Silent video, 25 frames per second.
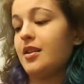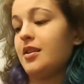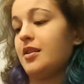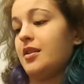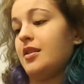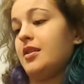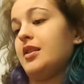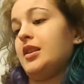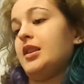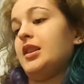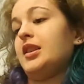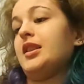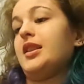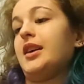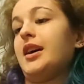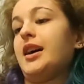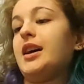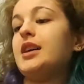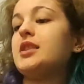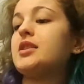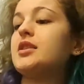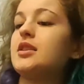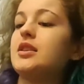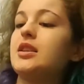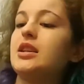And
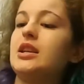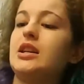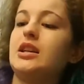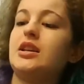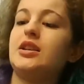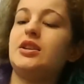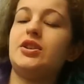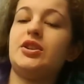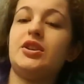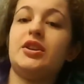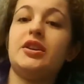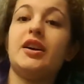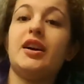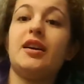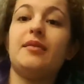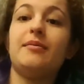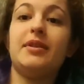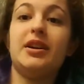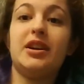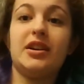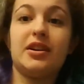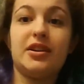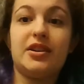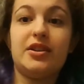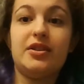lastly, she got
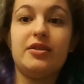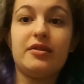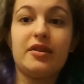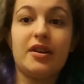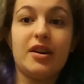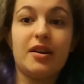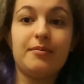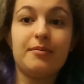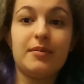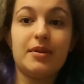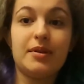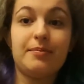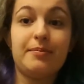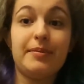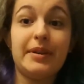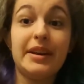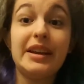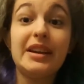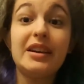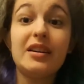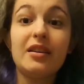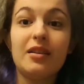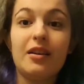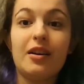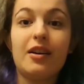me a cucumber
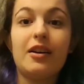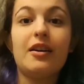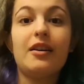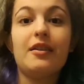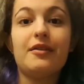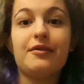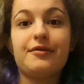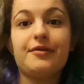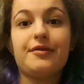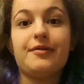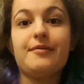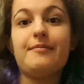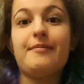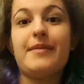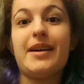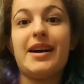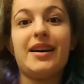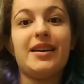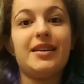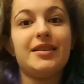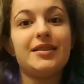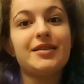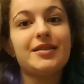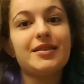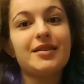peel-off
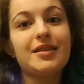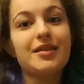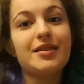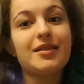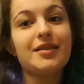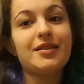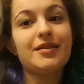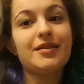mask.